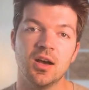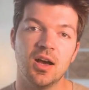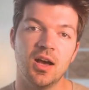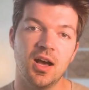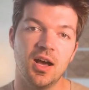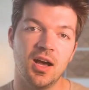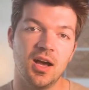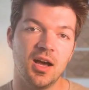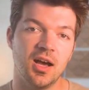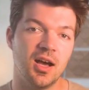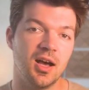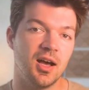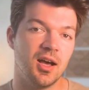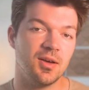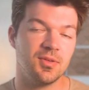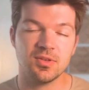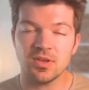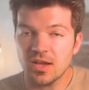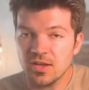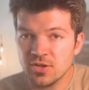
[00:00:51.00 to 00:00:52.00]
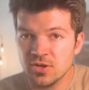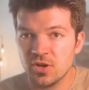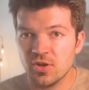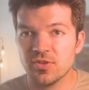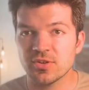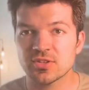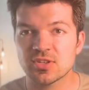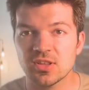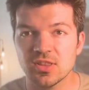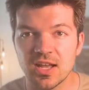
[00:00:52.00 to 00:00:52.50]
Uh, you know,
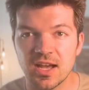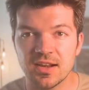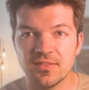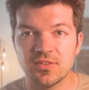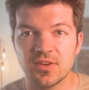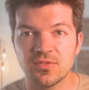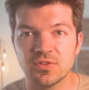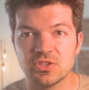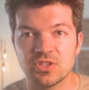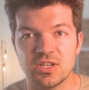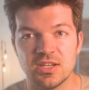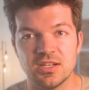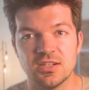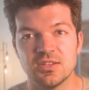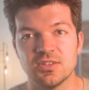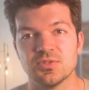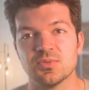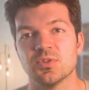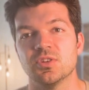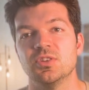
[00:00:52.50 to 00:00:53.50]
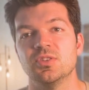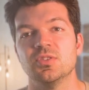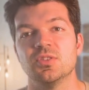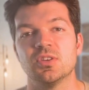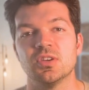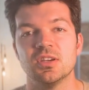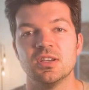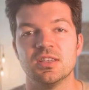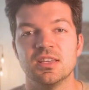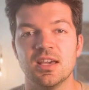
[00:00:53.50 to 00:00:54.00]
there's a lot of different channels where you
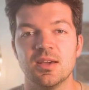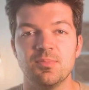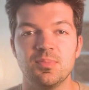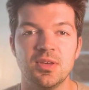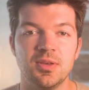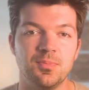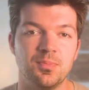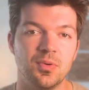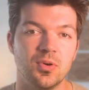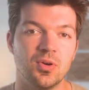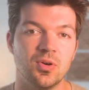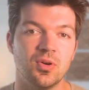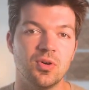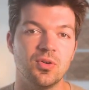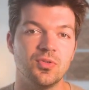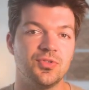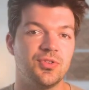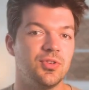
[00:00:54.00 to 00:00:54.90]
could get people